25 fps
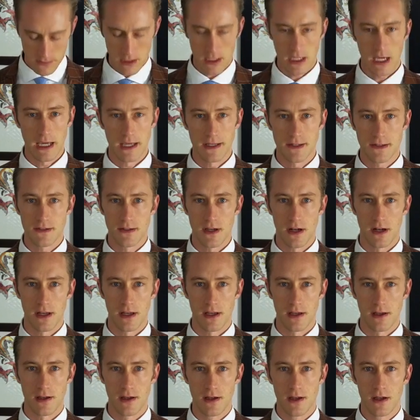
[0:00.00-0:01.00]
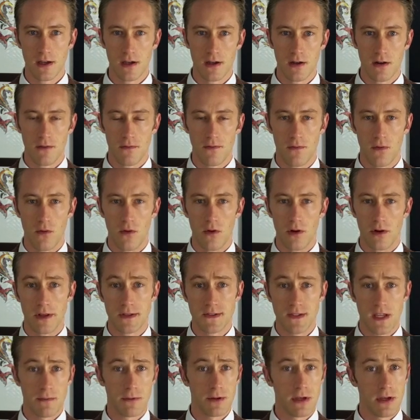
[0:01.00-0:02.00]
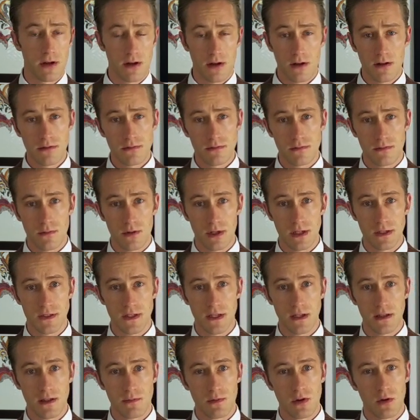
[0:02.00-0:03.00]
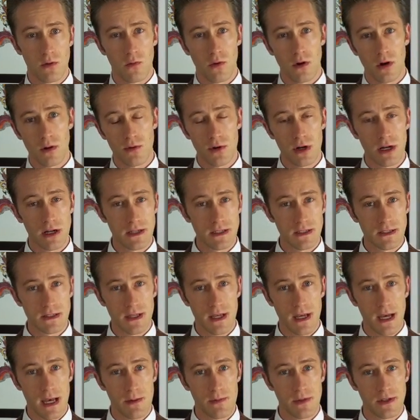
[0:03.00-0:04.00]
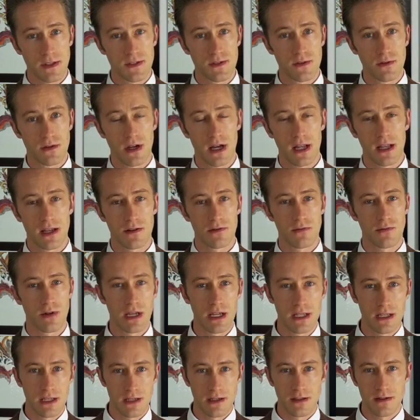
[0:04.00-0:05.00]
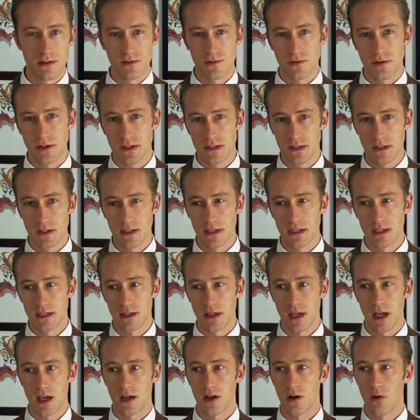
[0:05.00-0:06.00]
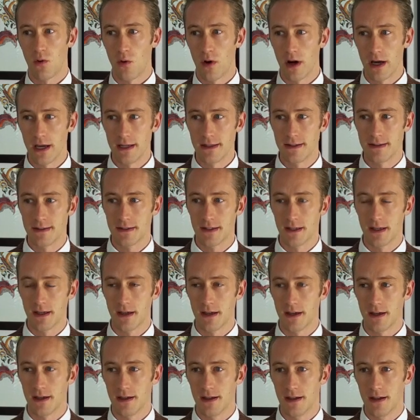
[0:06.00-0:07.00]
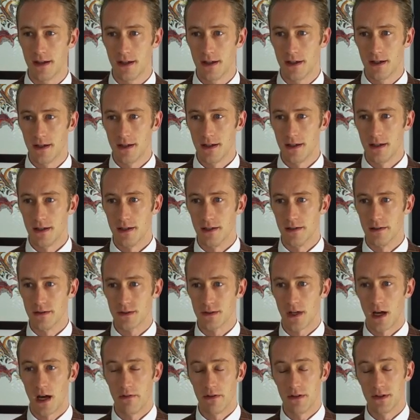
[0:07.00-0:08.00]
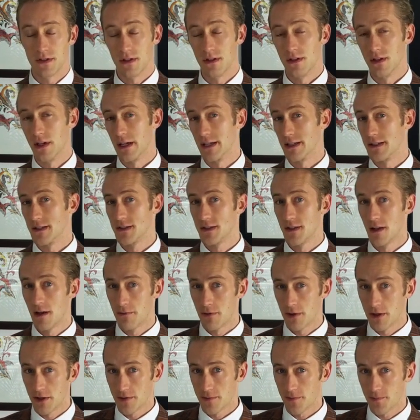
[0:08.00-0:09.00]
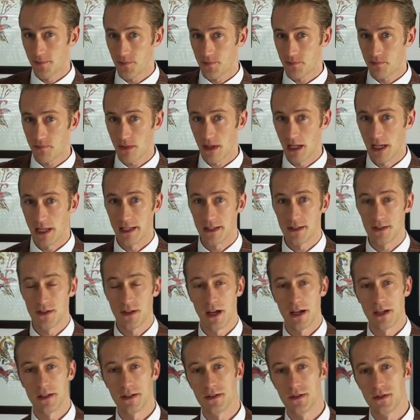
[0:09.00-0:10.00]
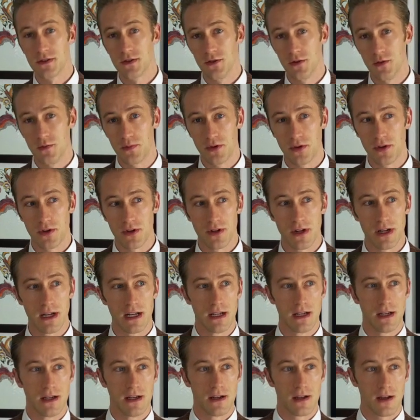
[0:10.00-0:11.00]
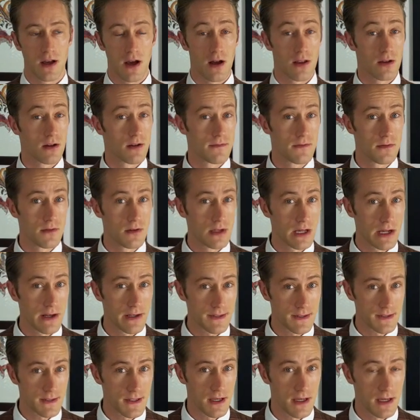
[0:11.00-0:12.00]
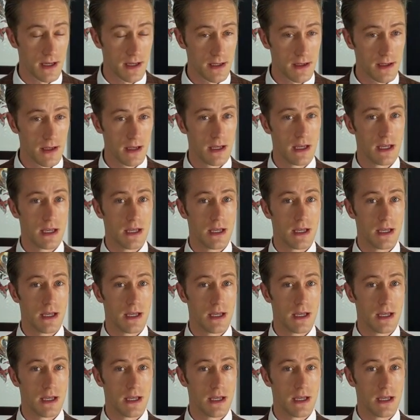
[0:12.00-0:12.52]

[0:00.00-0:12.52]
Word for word: case study for this time of year, when it's getting a little bit warmer outside, but still kind of rainy and drizzly and not quite, you know, it's obviously not summer, and it's not super colorful outside.